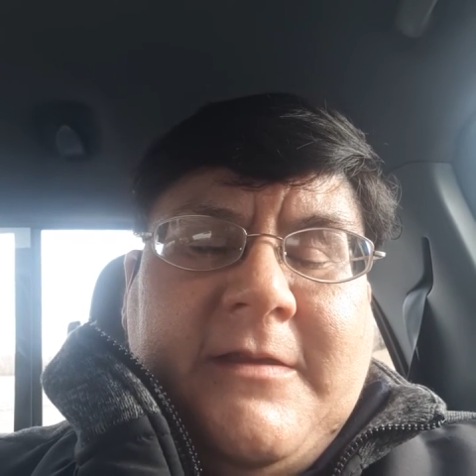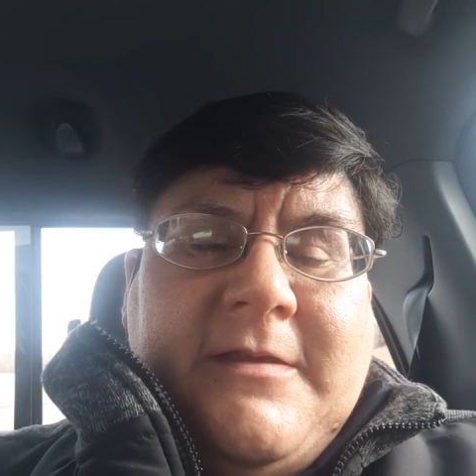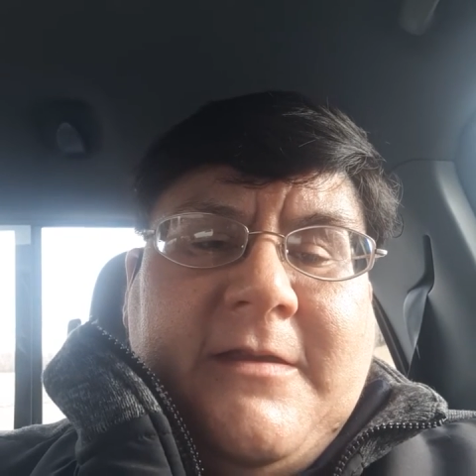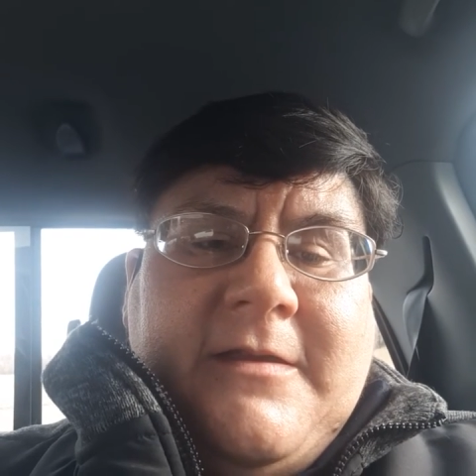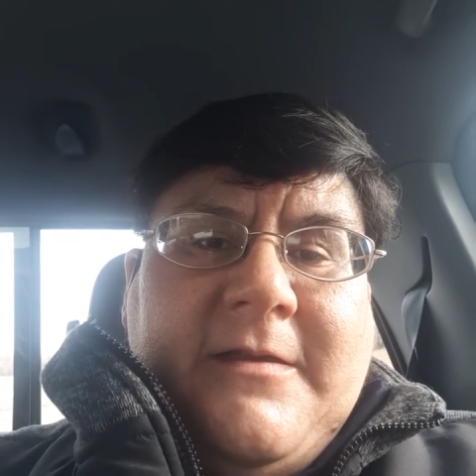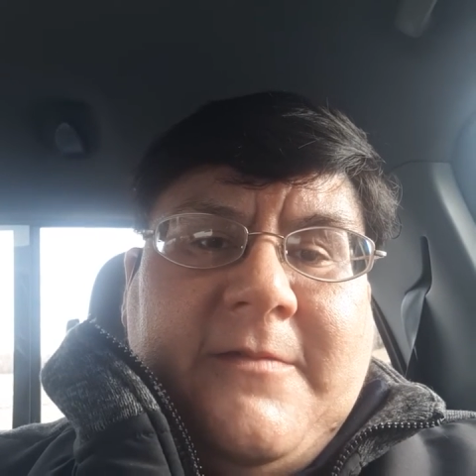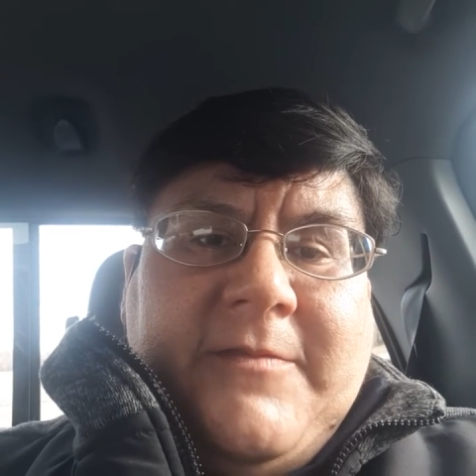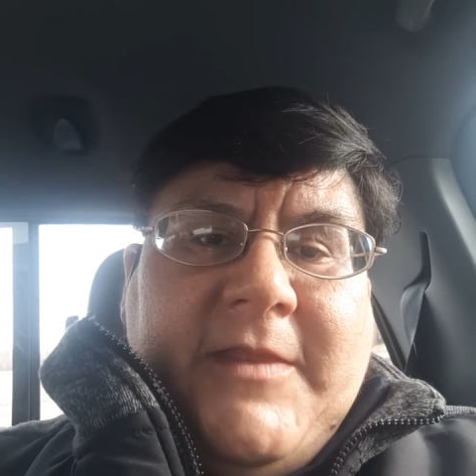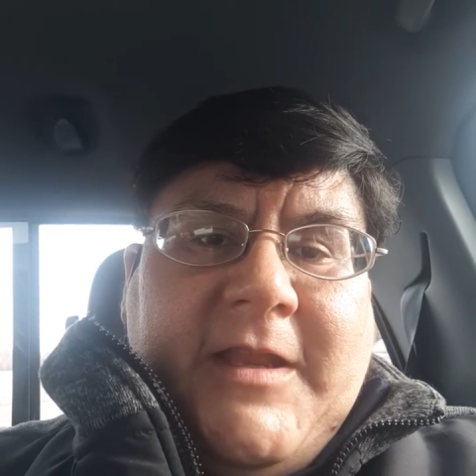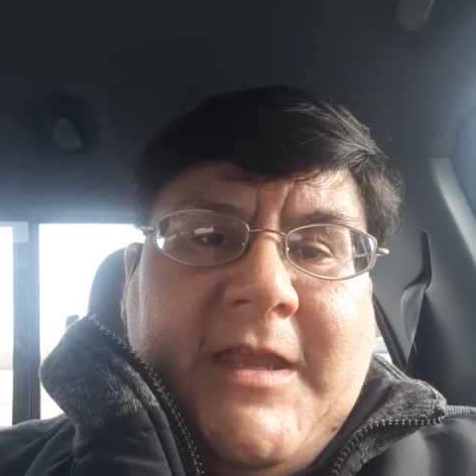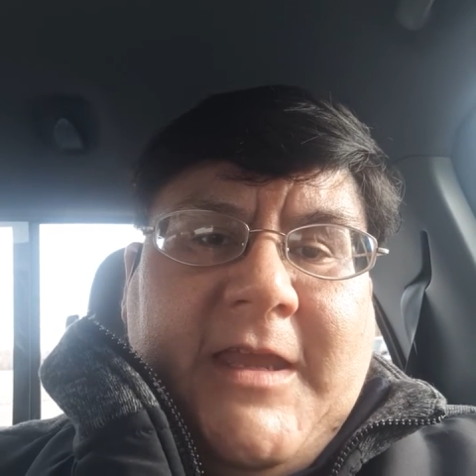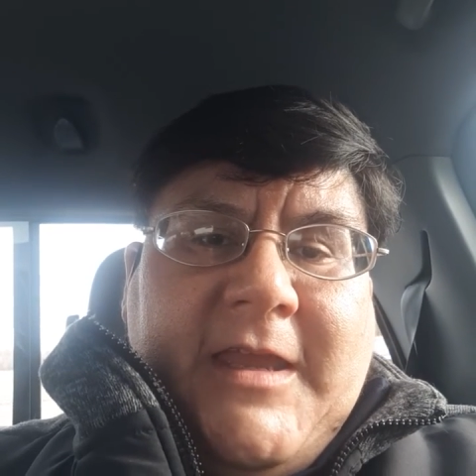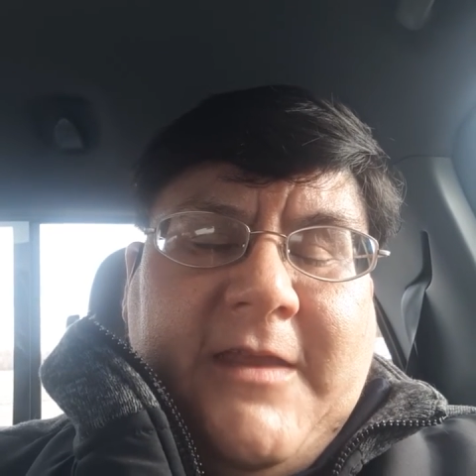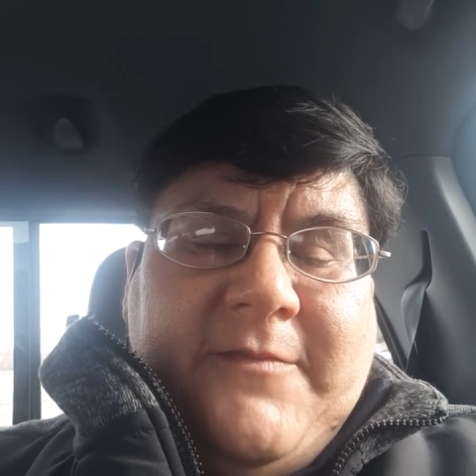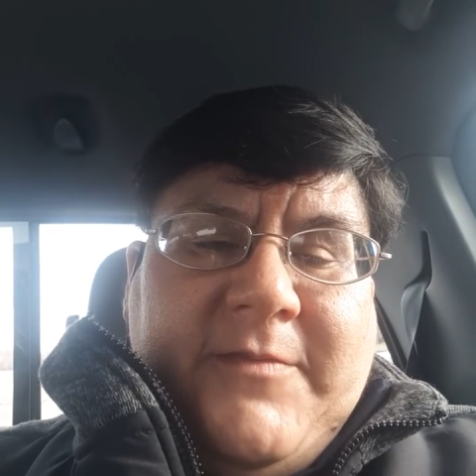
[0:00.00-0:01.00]

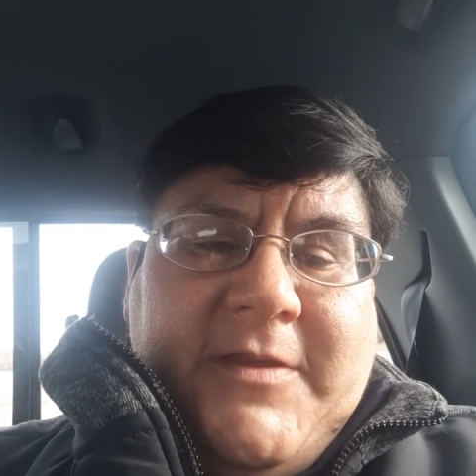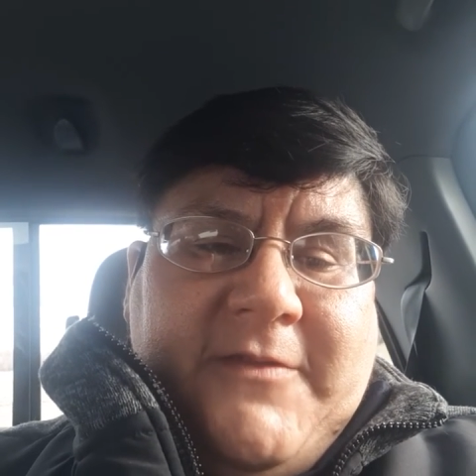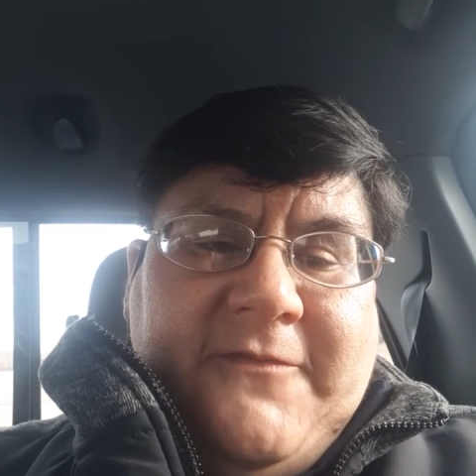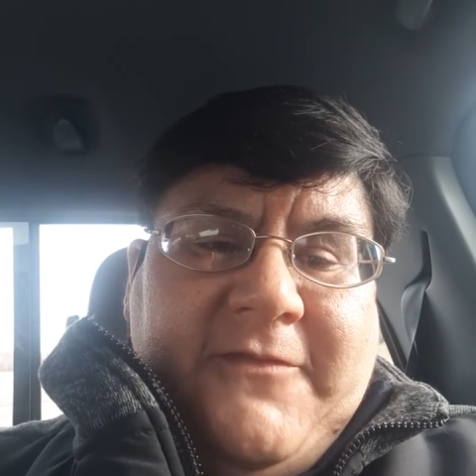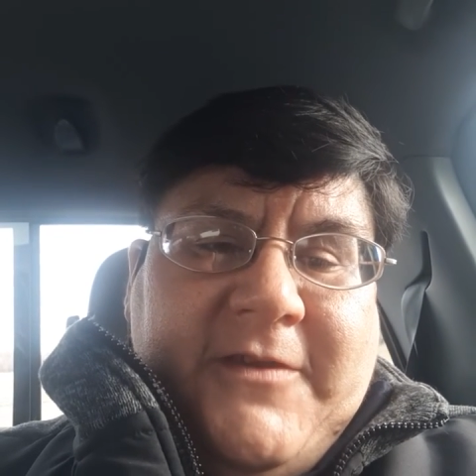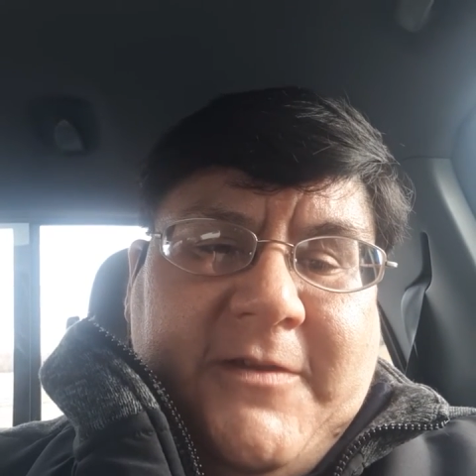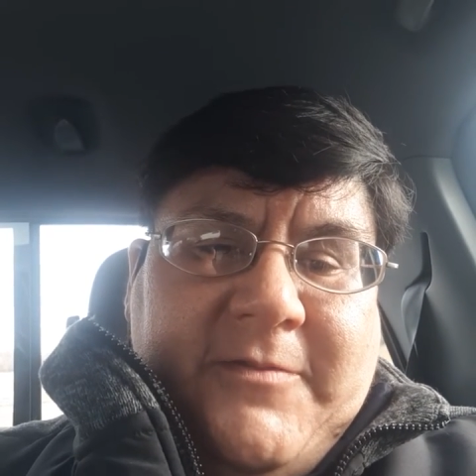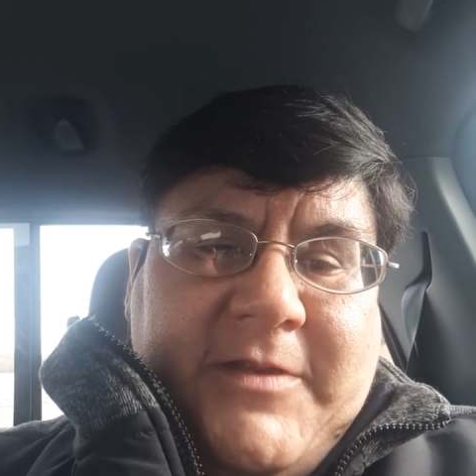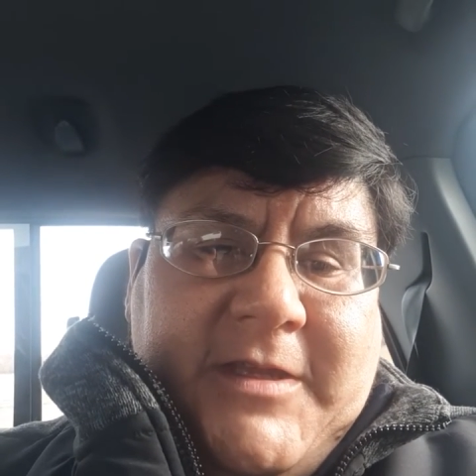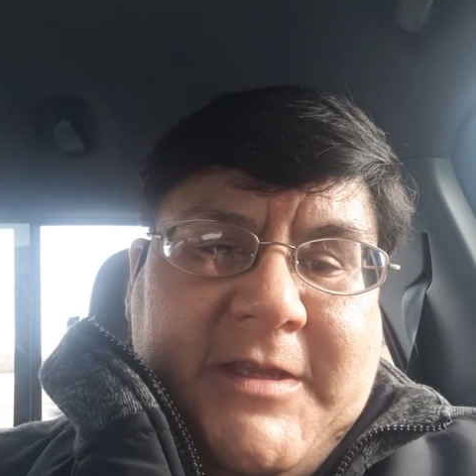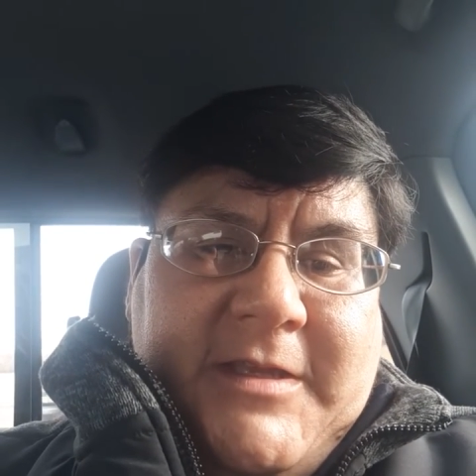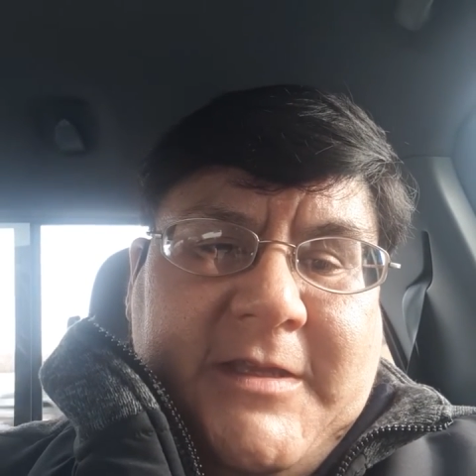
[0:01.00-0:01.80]
filming.